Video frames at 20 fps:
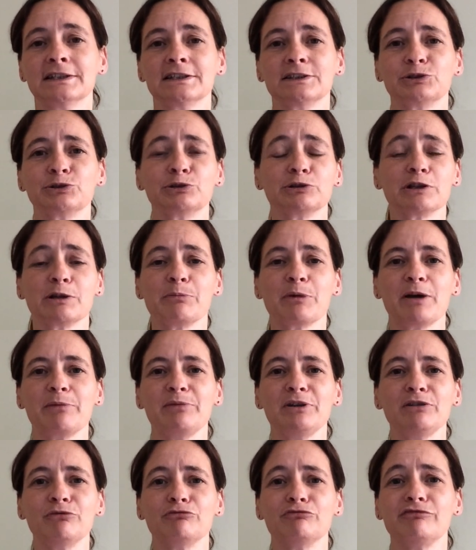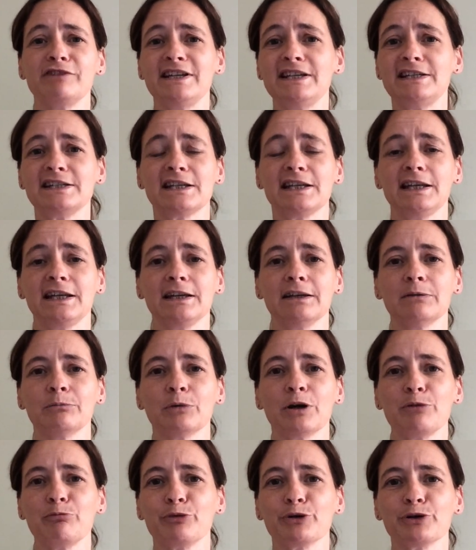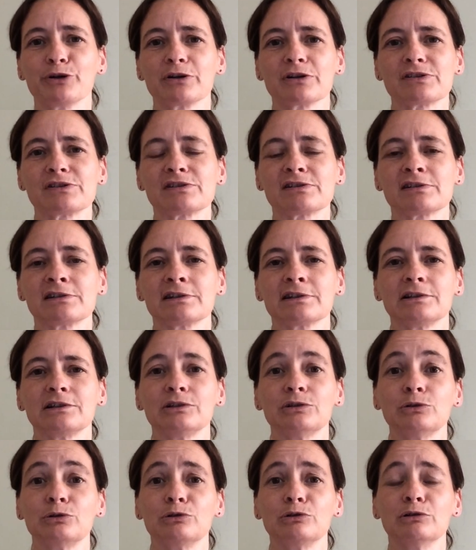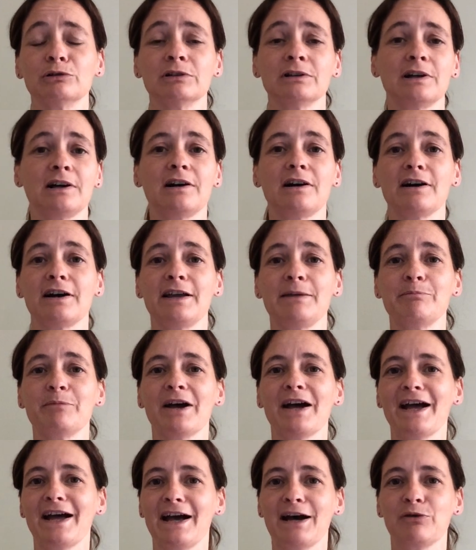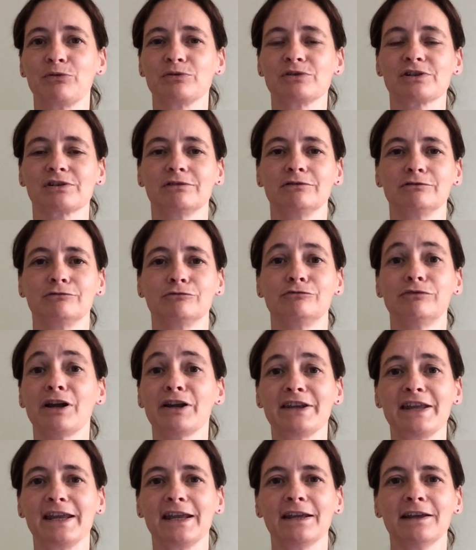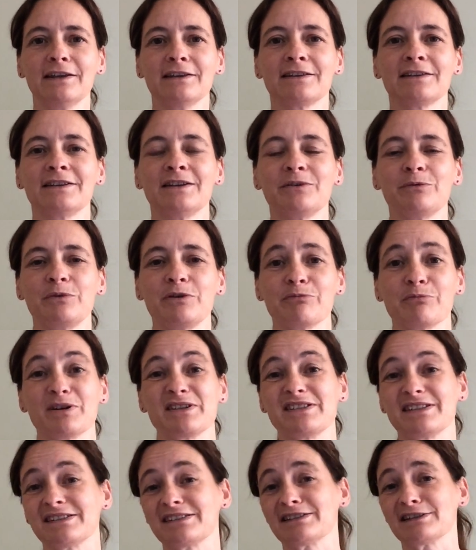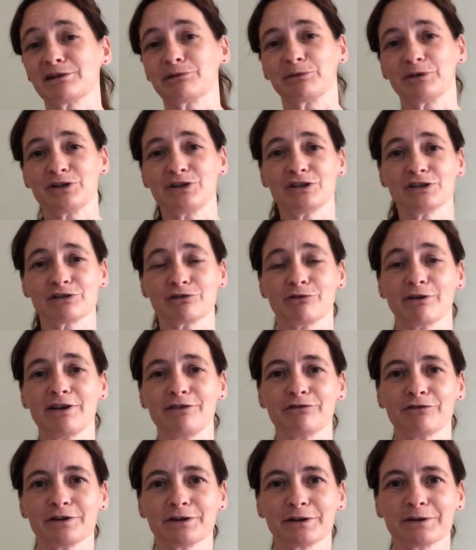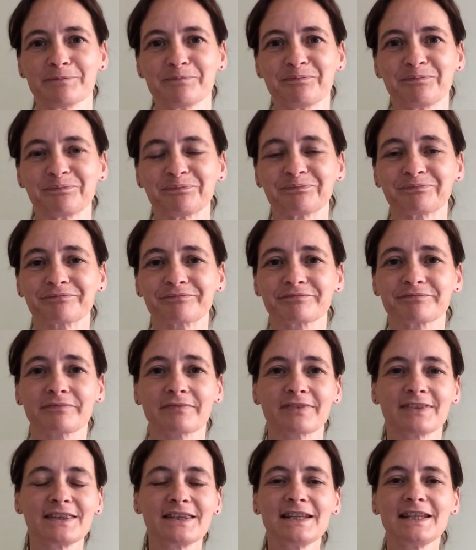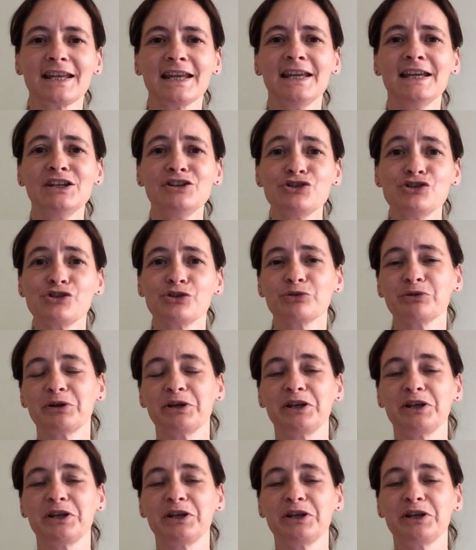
or I might be reading my books, or I'm out running with my sister, which is great fun. Enjoy